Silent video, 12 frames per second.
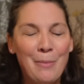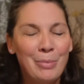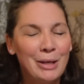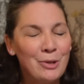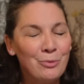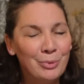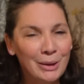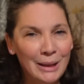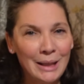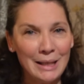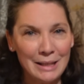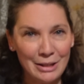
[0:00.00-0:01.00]
But it's really
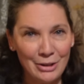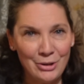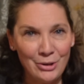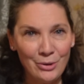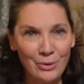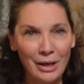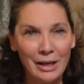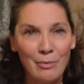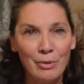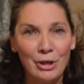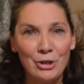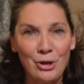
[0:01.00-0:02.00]
easy to do, and I
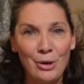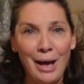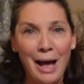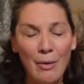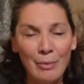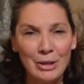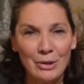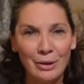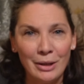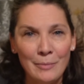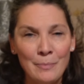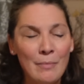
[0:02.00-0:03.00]
want to show you how we do
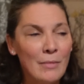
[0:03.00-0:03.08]
it.